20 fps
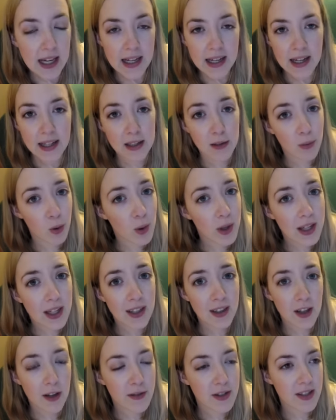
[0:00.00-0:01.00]
And the boy
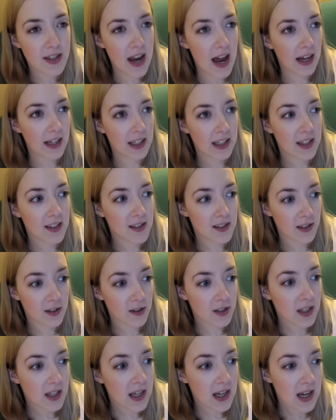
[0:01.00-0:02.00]
loves snack. He is
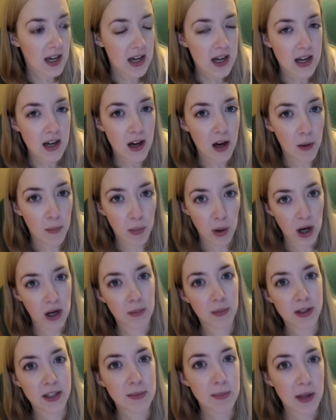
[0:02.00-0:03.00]
literally a
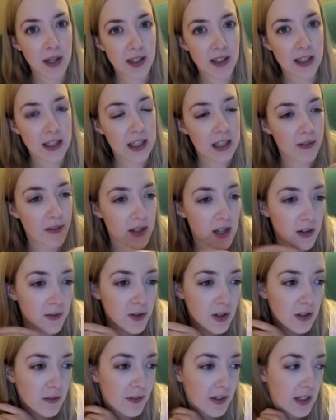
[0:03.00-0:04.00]
bottomless pit. Like even
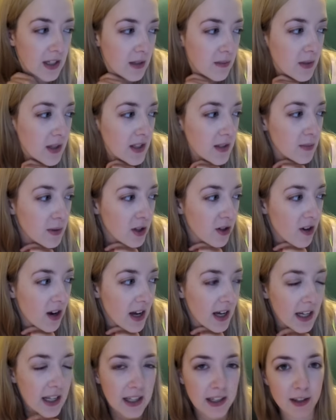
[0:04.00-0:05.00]
after I feed him his
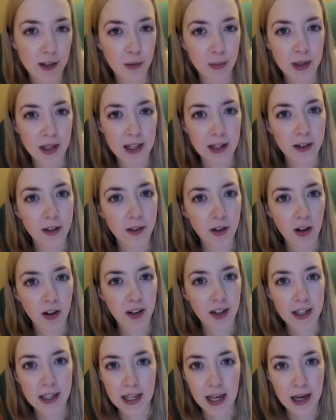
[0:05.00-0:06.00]
puree, he'll be like
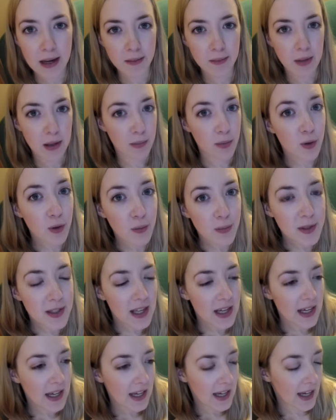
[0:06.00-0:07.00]
clawing at my boobs
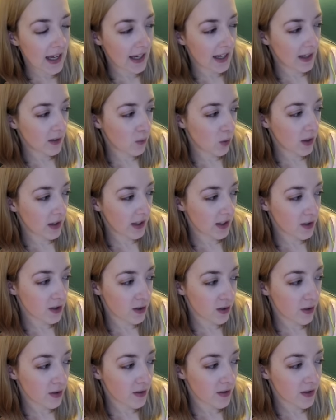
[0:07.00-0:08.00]
and wanting to
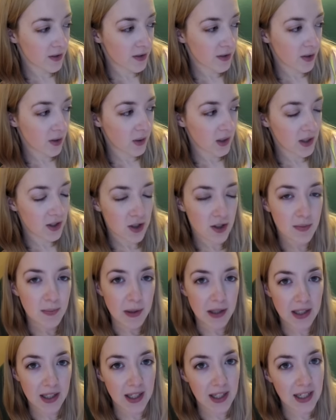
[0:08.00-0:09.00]
nurse. So he's just
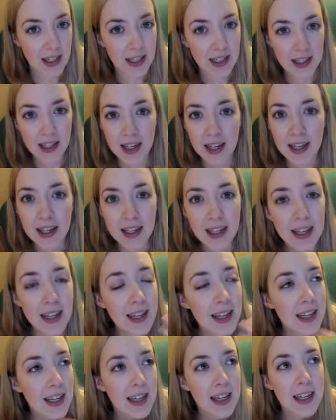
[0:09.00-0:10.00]
been eating,
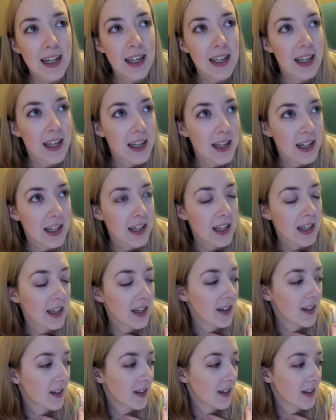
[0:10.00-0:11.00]
eating, eating,
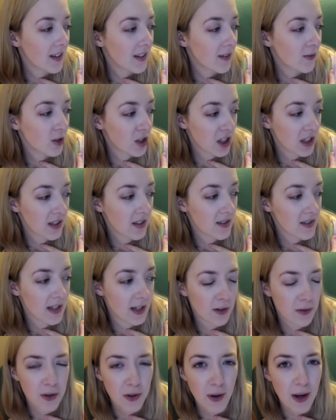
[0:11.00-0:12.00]
eating. Ridiculous. I
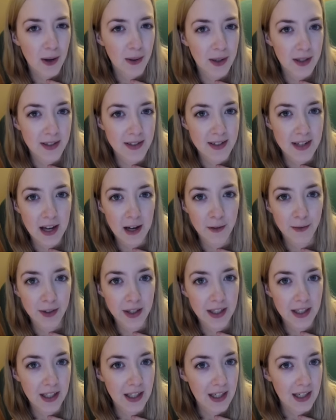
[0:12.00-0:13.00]
don't know how he doesn't have
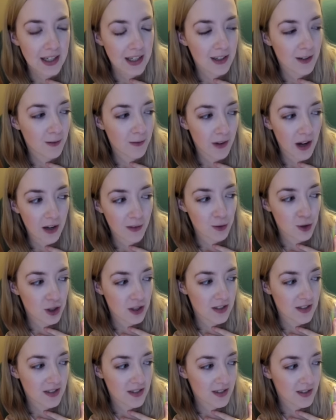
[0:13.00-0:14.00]
like five
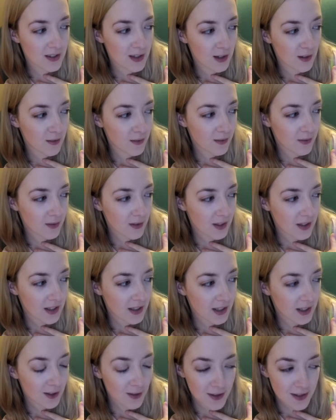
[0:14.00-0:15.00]
chins and stuff.
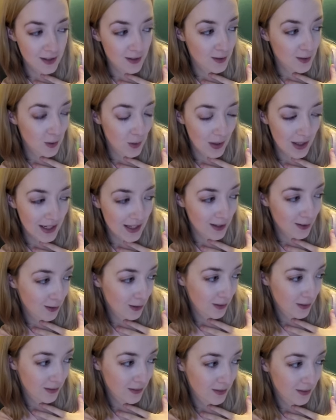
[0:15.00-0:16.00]
You're still so
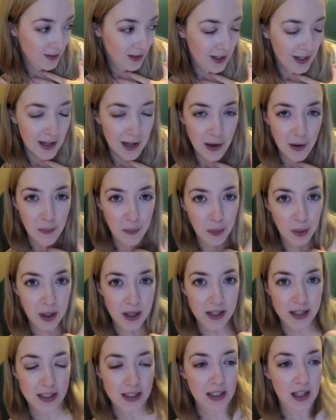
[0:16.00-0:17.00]
little
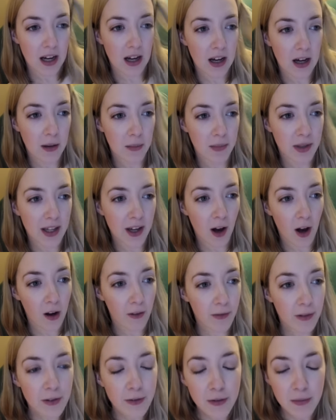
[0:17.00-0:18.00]
but um, they
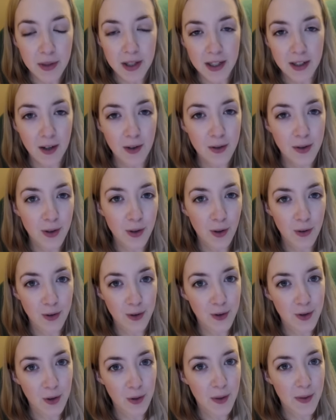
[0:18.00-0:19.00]
offered for me to go to the grocery
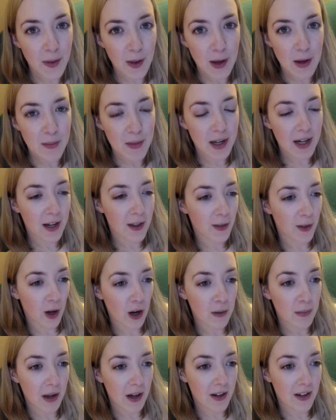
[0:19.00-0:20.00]
store with them and I
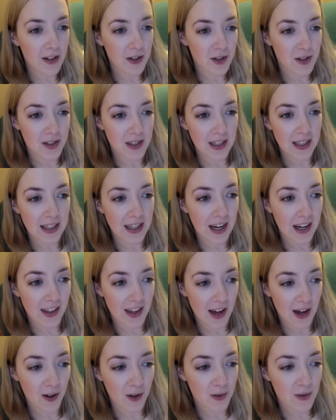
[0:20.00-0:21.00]
thought about it just to like get out of
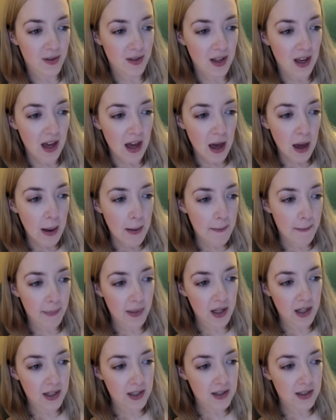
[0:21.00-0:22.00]
the house
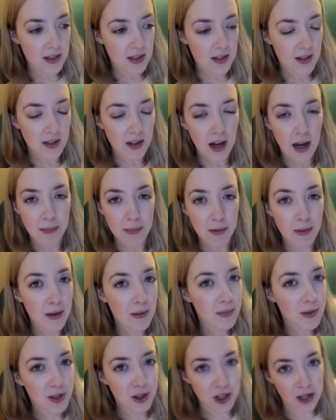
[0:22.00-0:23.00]
but I'm in my
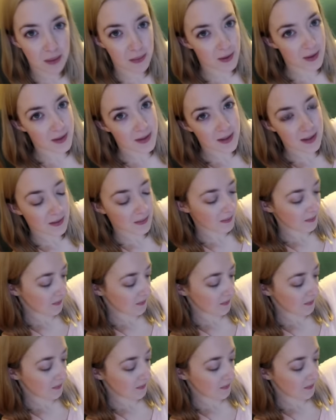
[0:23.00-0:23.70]
pajamas.